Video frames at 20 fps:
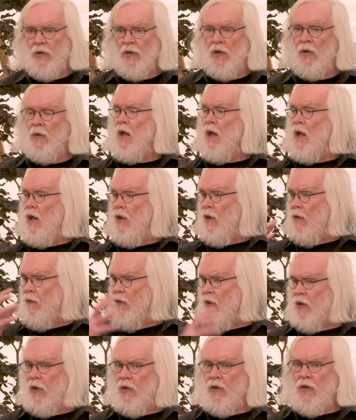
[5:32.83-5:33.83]
So the
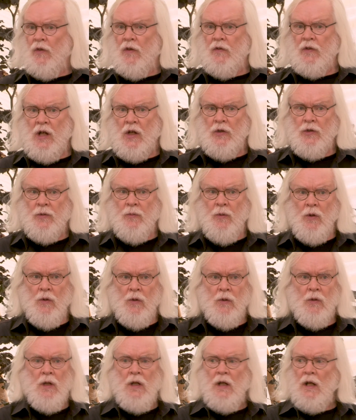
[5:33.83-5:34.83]
physics of the very
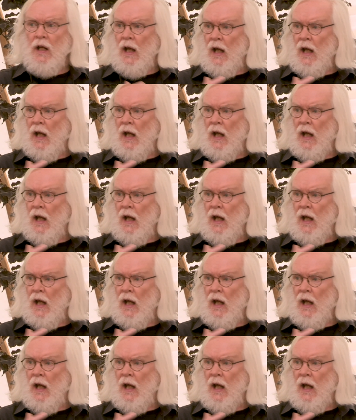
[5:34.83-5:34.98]
small